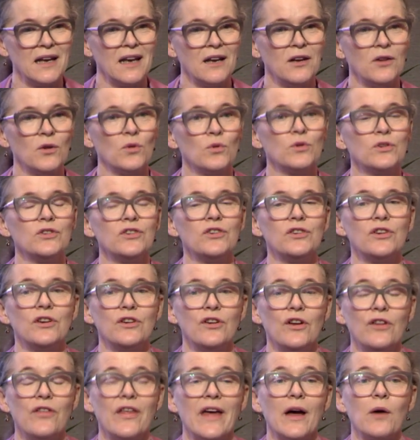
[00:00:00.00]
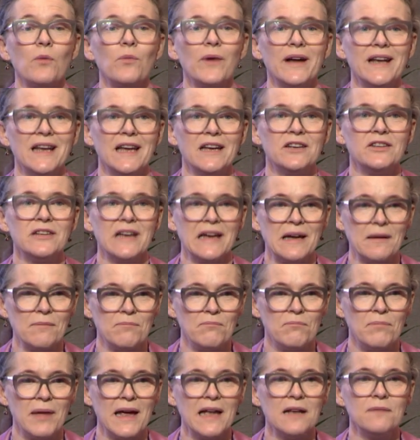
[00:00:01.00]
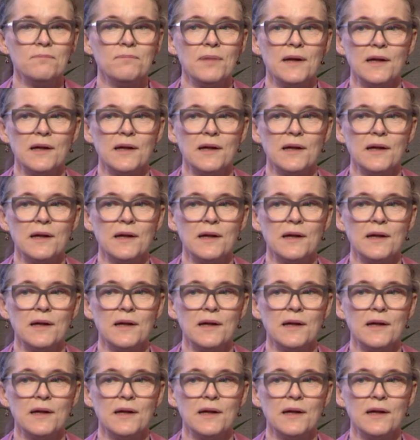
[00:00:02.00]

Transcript: In order to do that, we need to embed